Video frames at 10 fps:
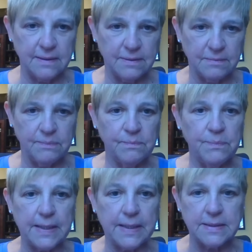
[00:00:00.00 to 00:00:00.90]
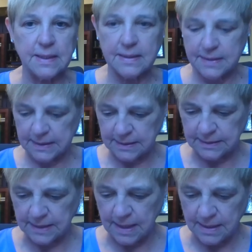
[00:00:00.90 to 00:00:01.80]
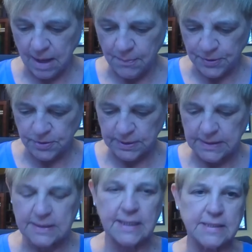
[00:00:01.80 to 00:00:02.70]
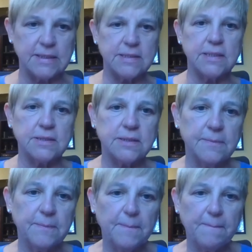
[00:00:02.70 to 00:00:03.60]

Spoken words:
but I think that the opportunity does exist.